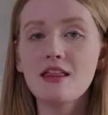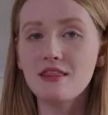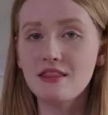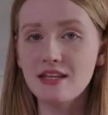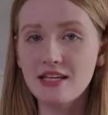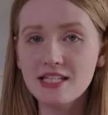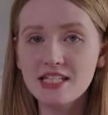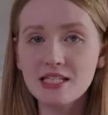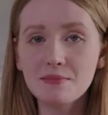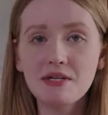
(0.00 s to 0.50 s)

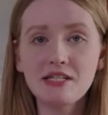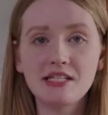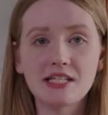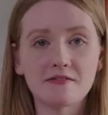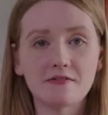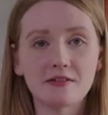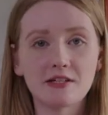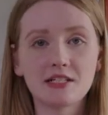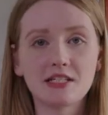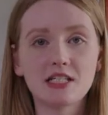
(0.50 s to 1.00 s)
These could be
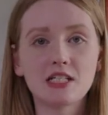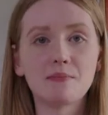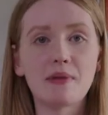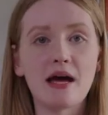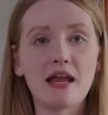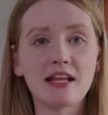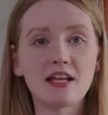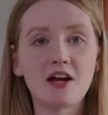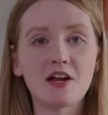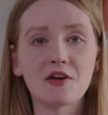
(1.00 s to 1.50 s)
different
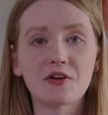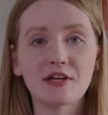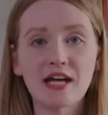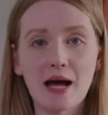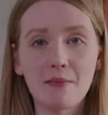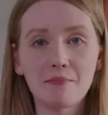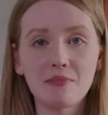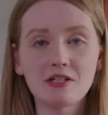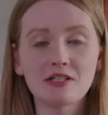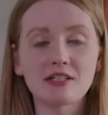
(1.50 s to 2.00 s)
depending on your
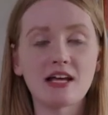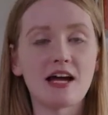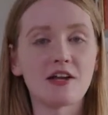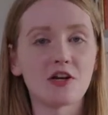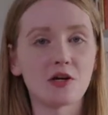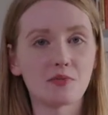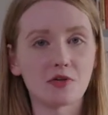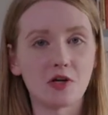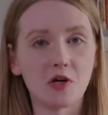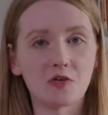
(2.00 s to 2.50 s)
campus and
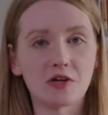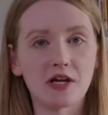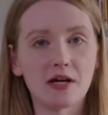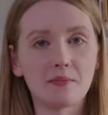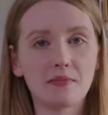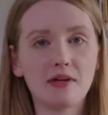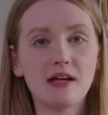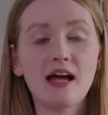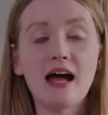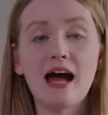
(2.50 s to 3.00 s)
your
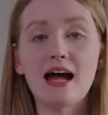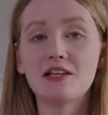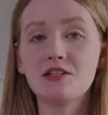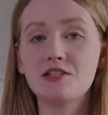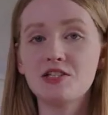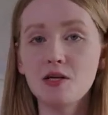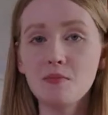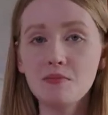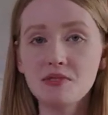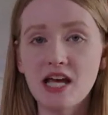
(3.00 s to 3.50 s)
program, and
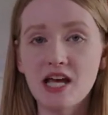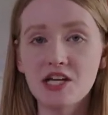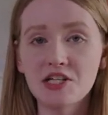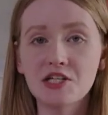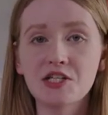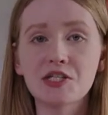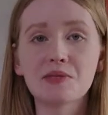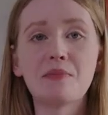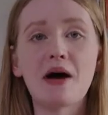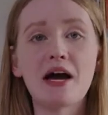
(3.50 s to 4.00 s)
some
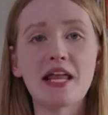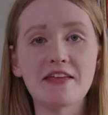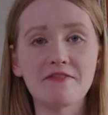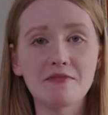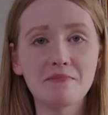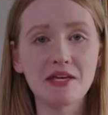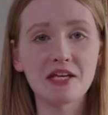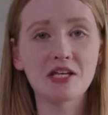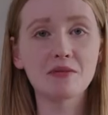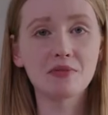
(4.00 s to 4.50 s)
sessions might
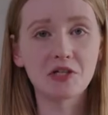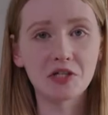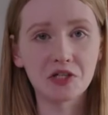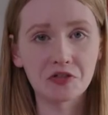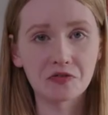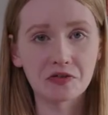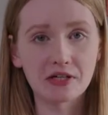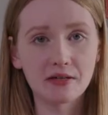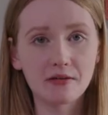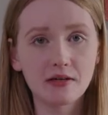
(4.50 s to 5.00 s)
even be
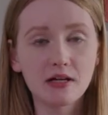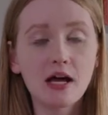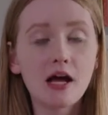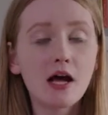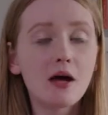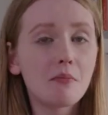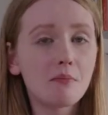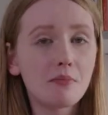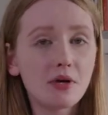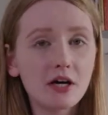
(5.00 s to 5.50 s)
compulsory.
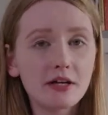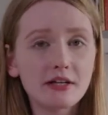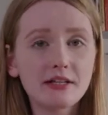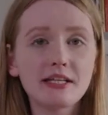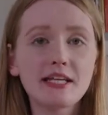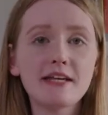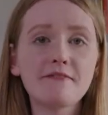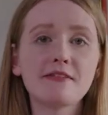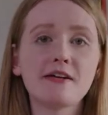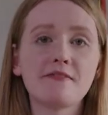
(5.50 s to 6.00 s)
But
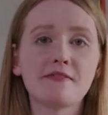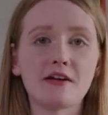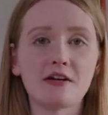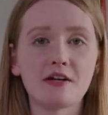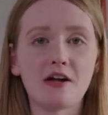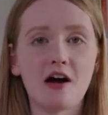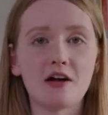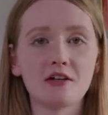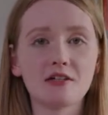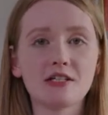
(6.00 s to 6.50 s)
even if they're
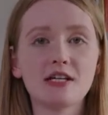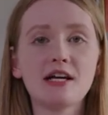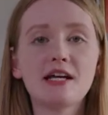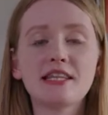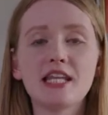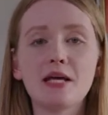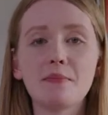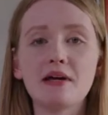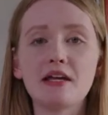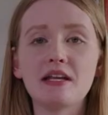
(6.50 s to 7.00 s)
not,
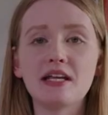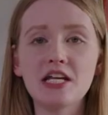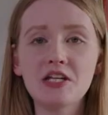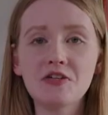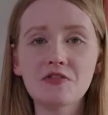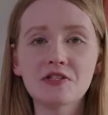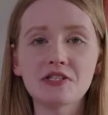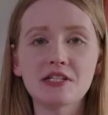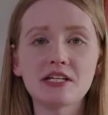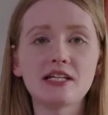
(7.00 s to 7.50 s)
they'll be an
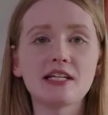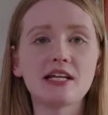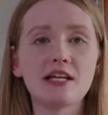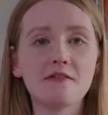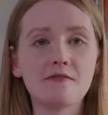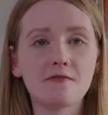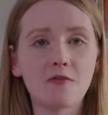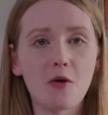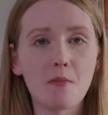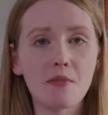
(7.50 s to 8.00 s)
interesting,
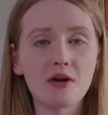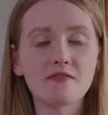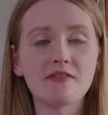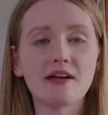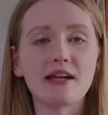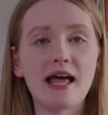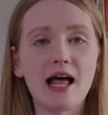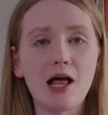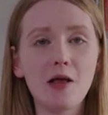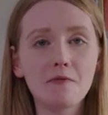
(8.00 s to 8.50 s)
informative
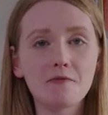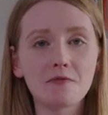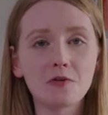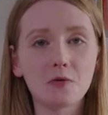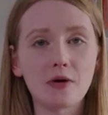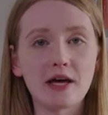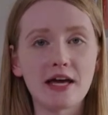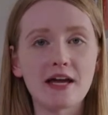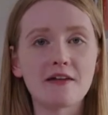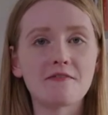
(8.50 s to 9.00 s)
and
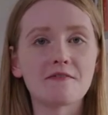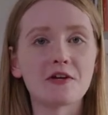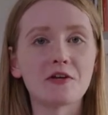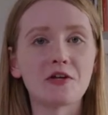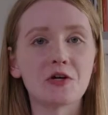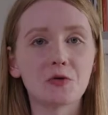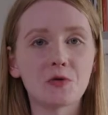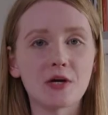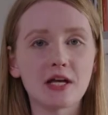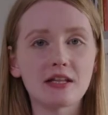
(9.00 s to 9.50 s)
helpful way for you
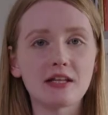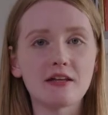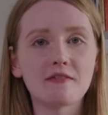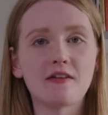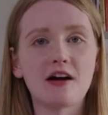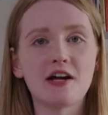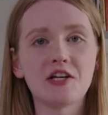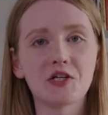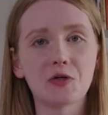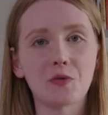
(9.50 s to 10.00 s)
to quickly
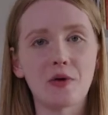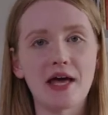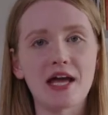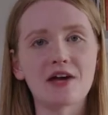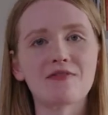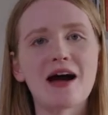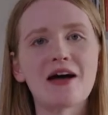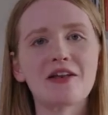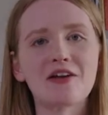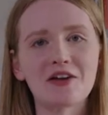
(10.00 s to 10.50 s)
find your way
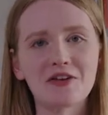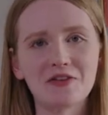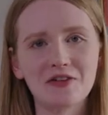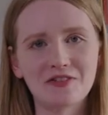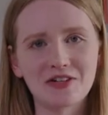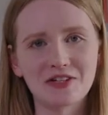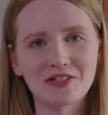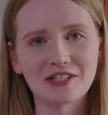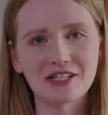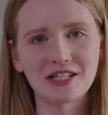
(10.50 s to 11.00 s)
around our
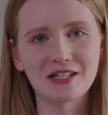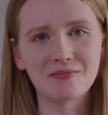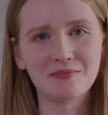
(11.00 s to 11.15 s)
university.